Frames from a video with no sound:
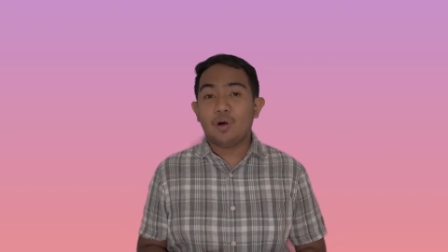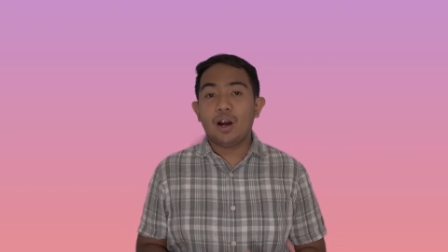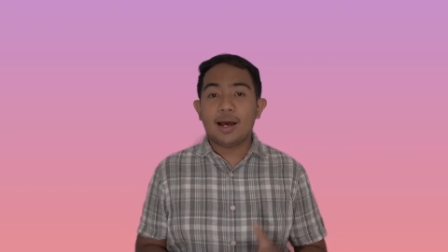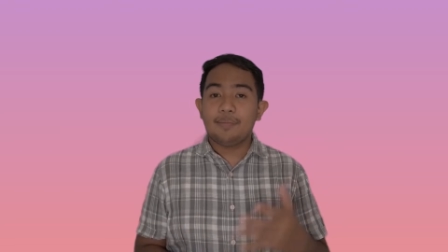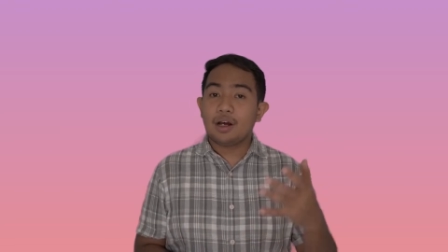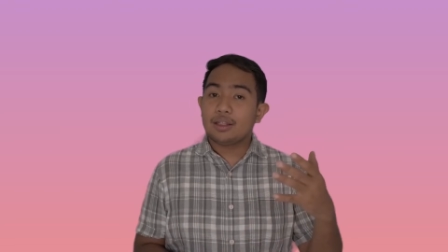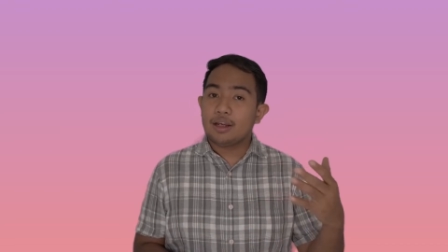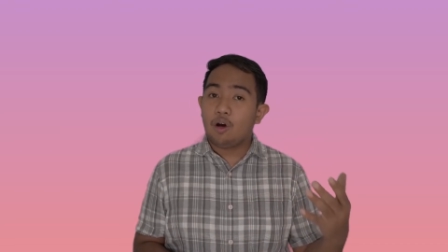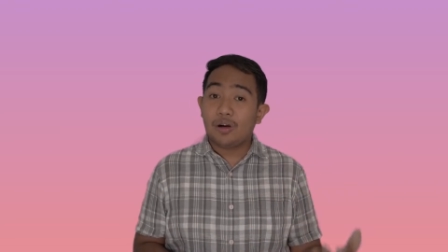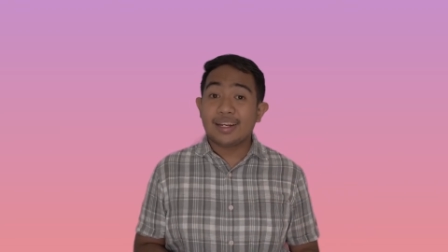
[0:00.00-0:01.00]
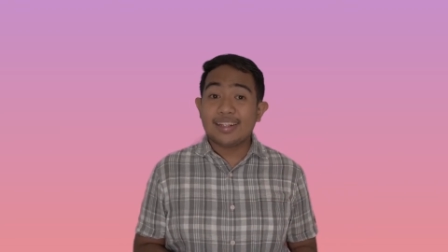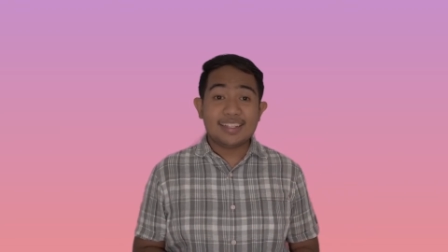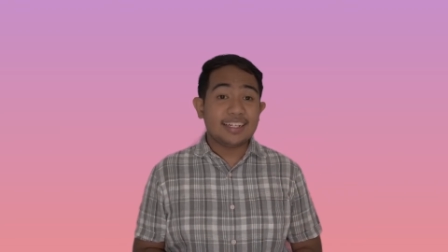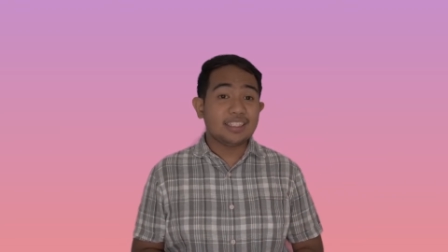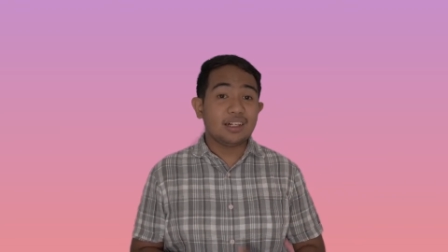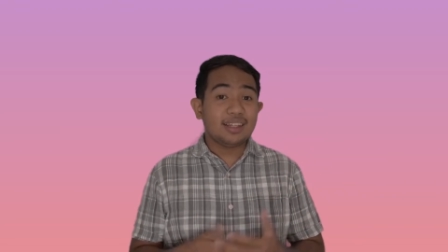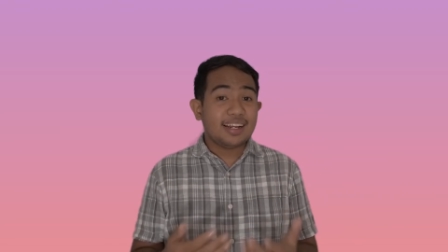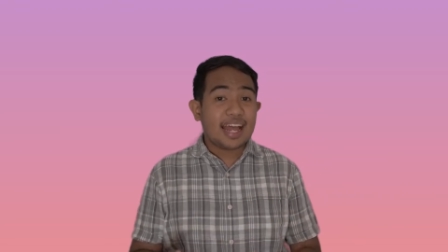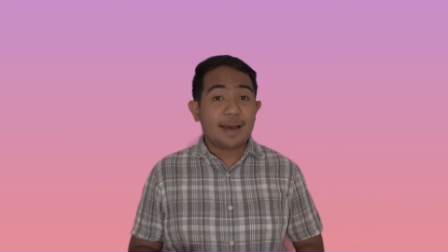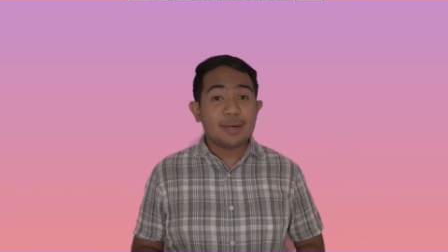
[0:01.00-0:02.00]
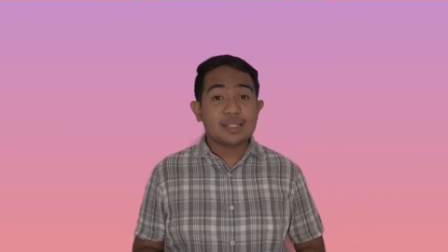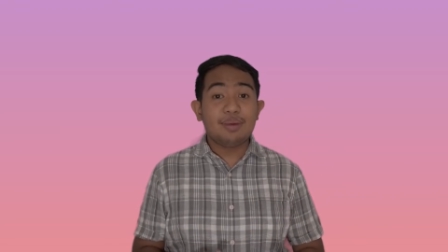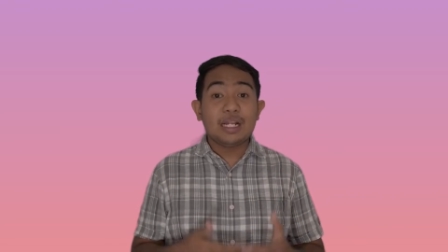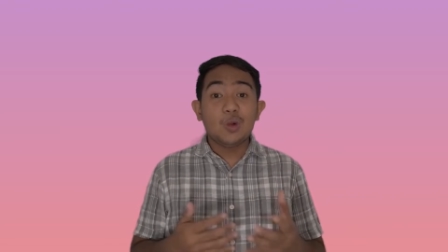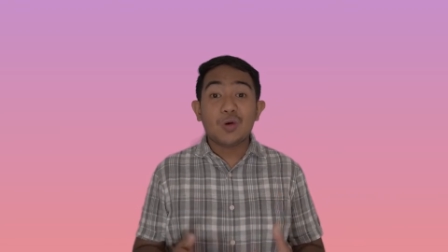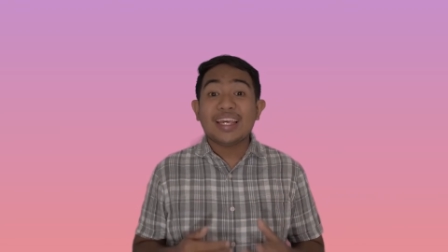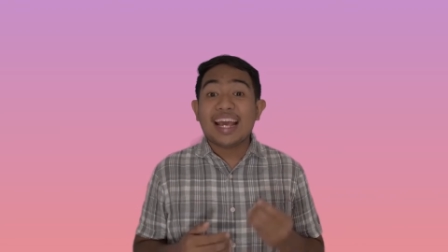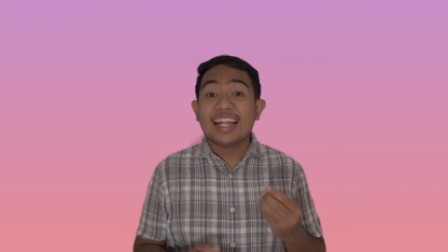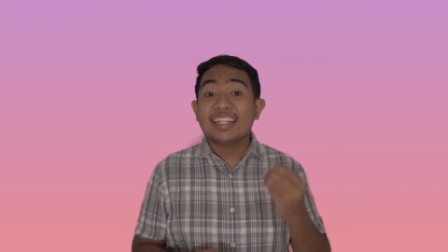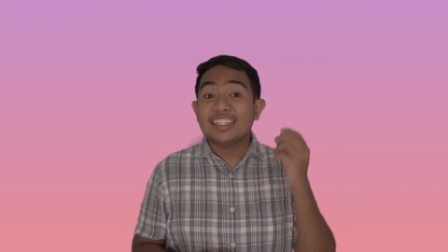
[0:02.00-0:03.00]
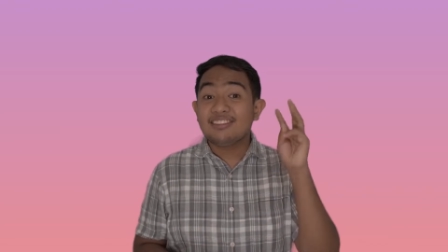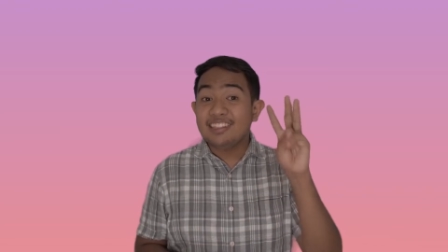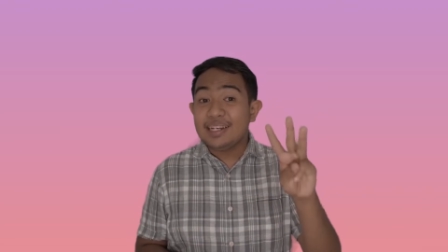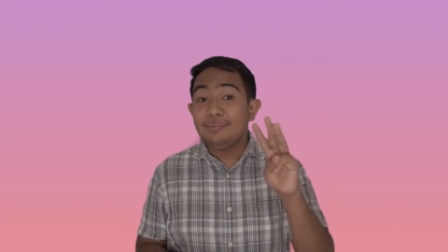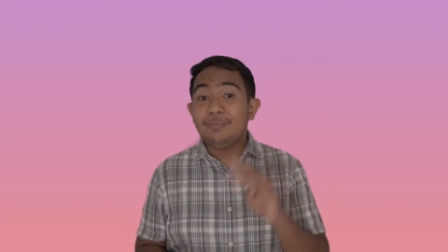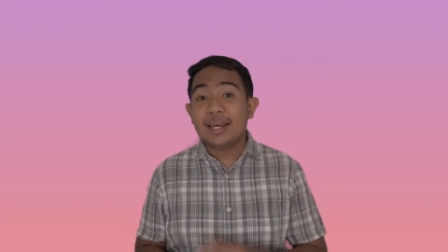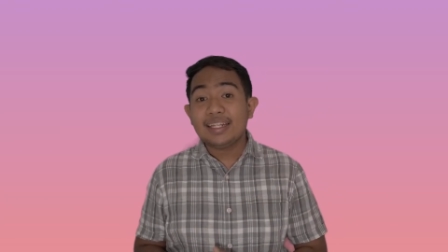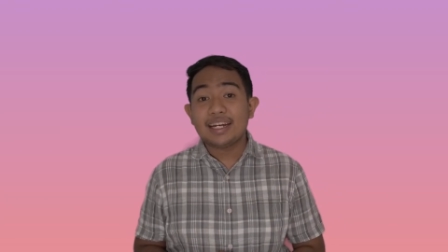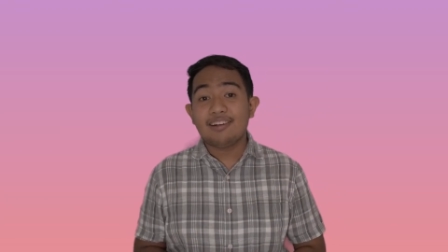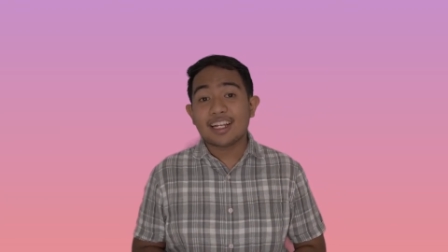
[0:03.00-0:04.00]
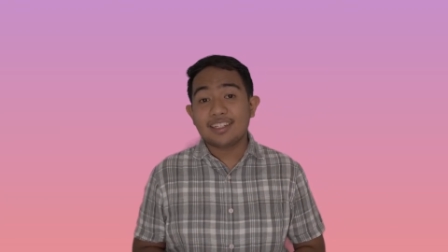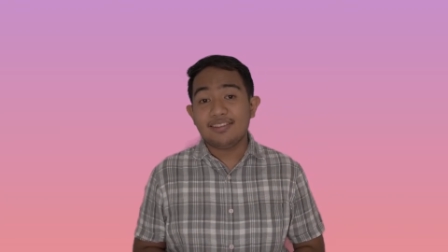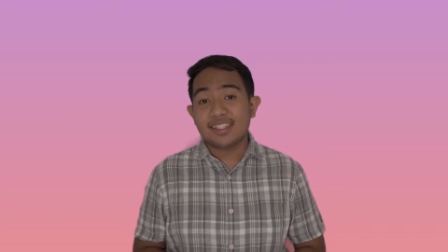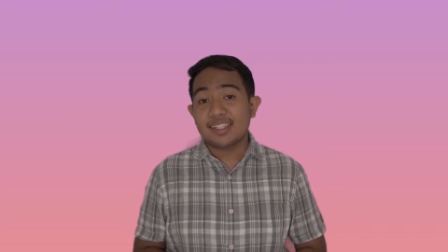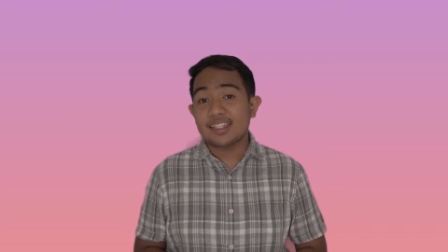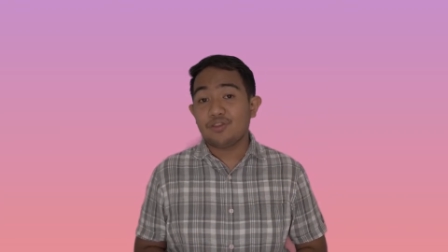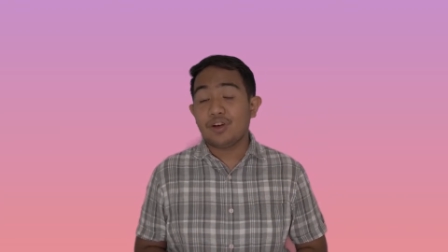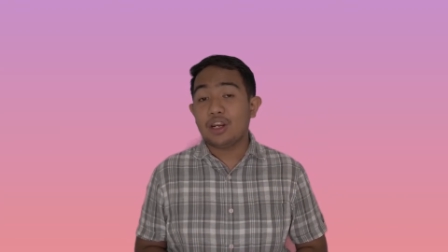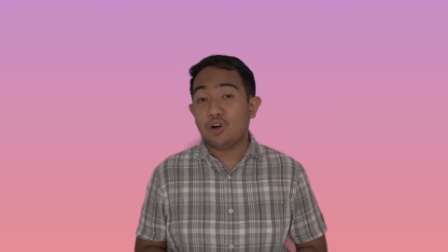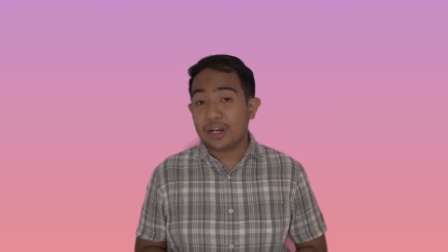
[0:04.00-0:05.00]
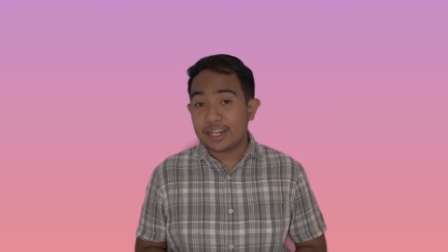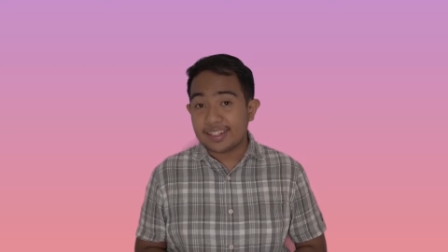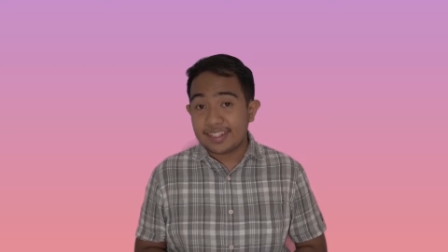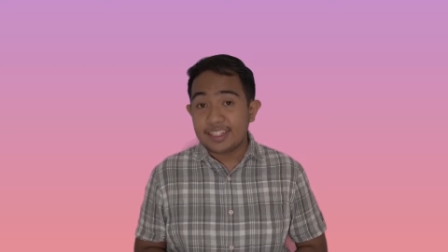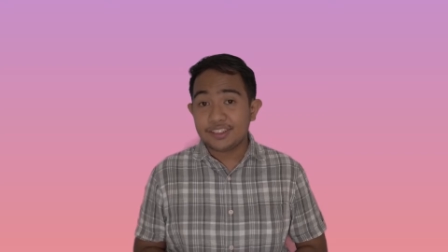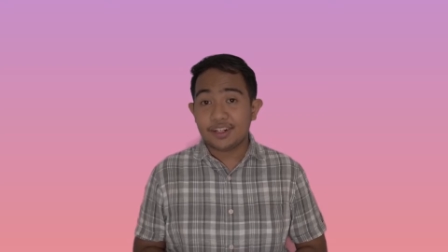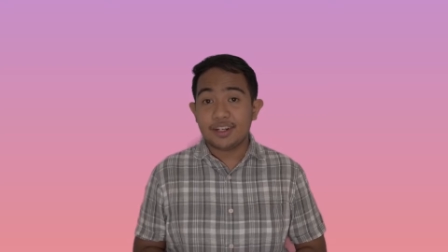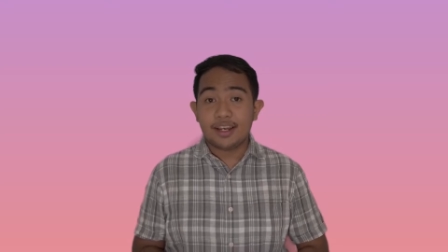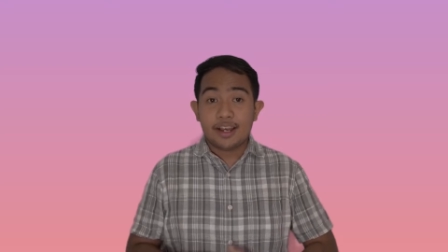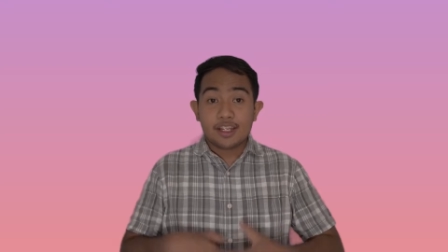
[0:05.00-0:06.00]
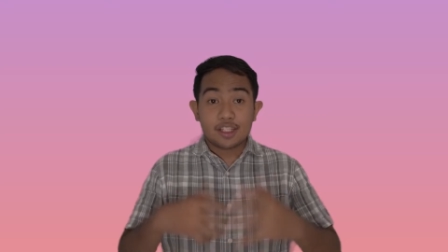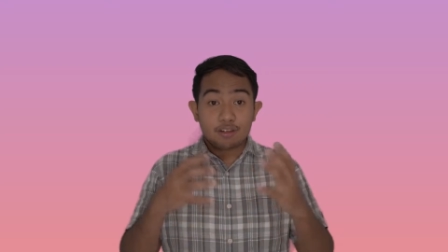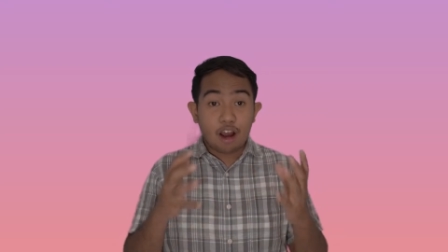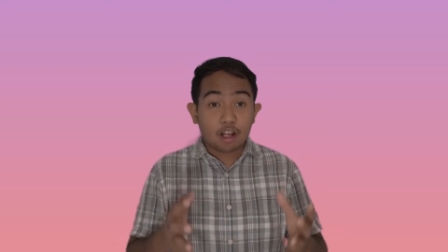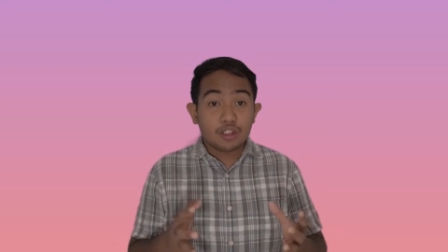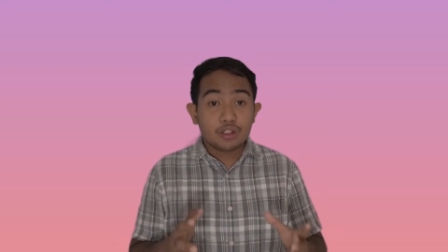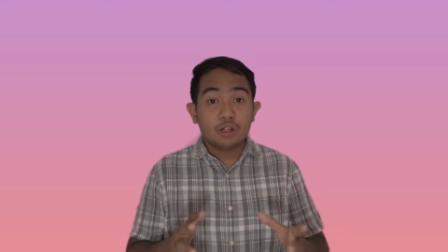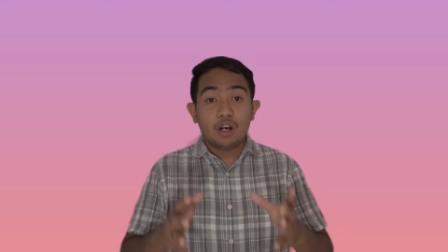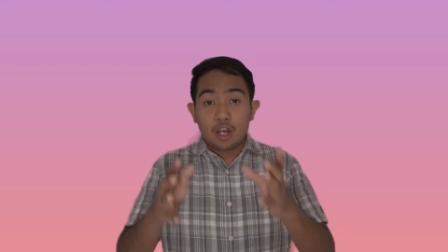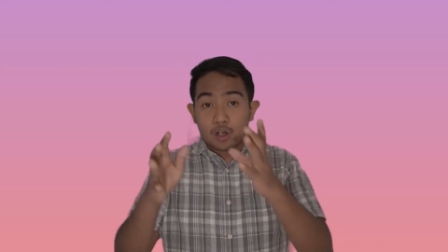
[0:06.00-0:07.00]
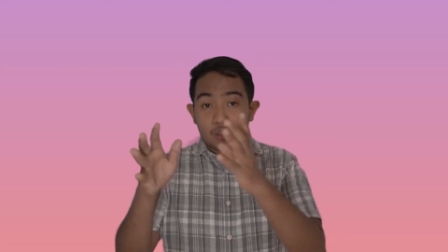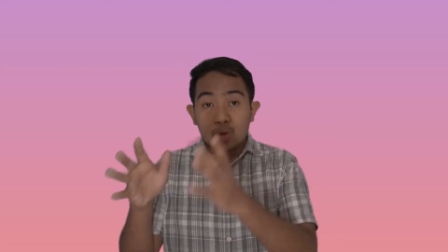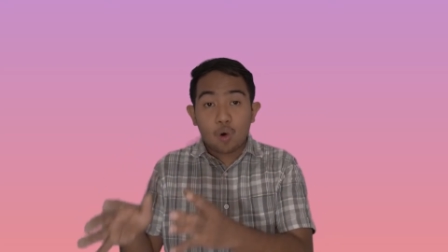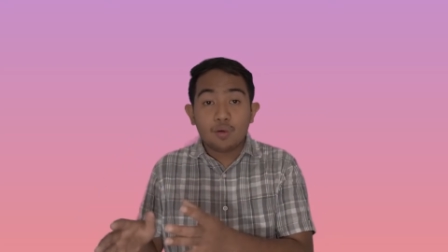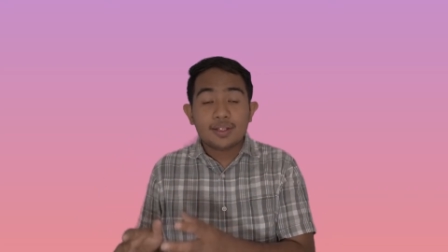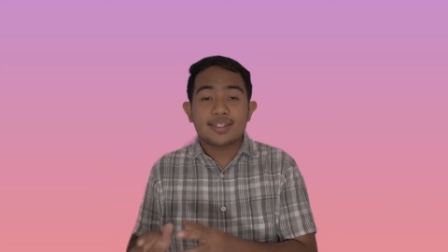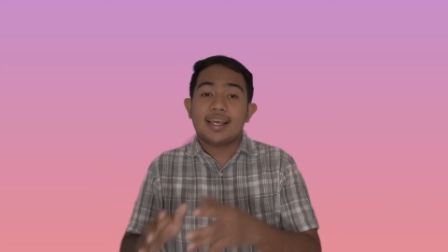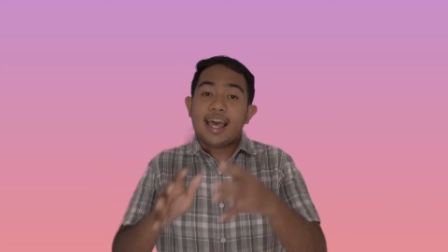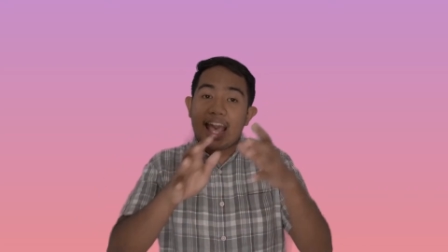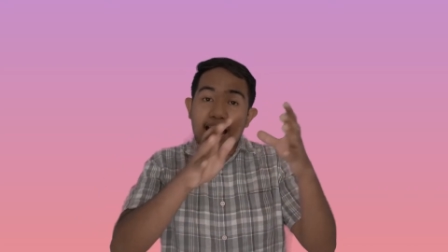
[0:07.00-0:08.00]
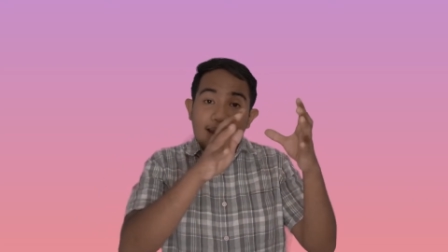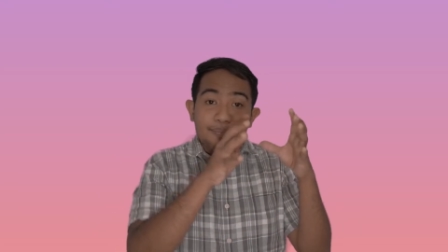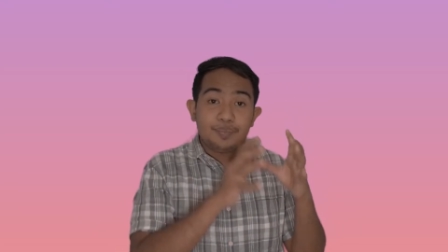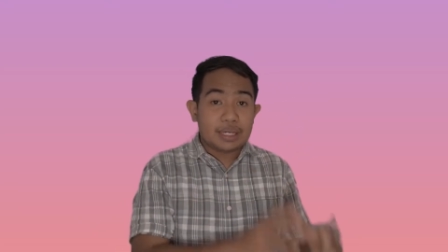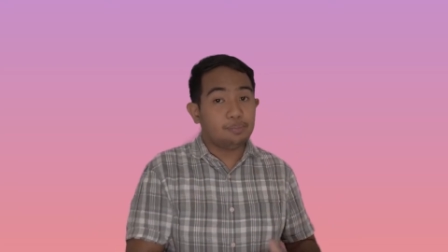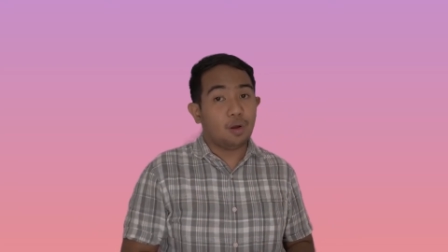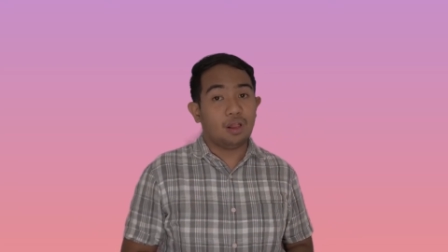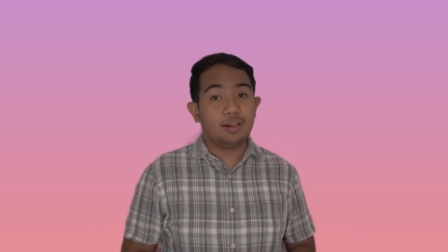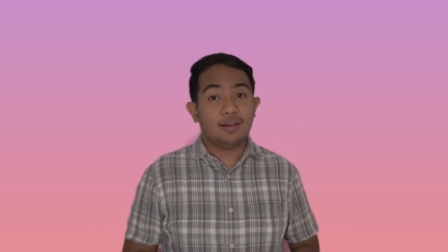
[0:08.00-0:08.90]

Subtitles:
more about organizational dynamics by looking at the 3 main characteristics of an organization: structure, goals, and people.